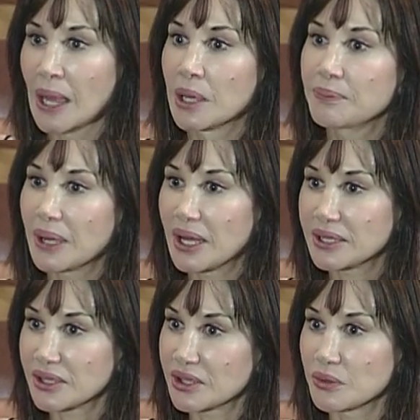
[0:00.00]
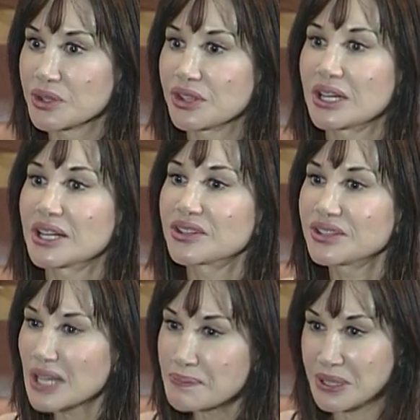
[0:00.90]
But there was an
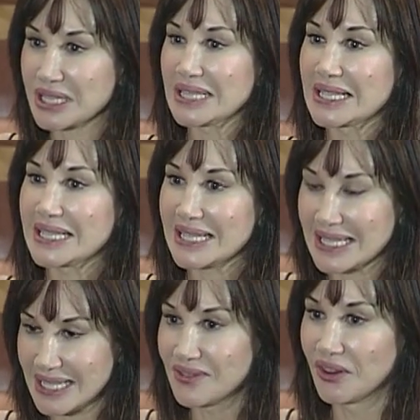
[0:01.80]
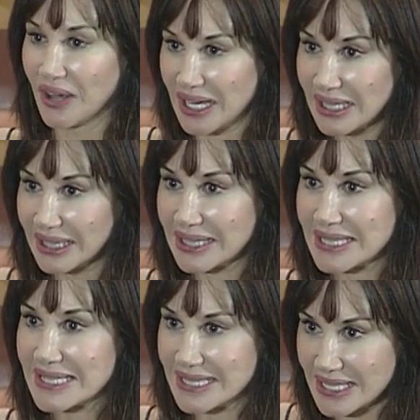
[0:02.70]
exceptionally evil alien,
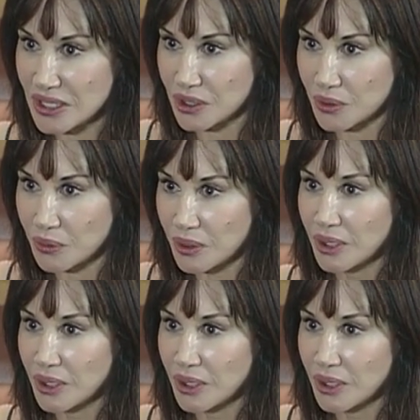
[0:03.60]
Xenu,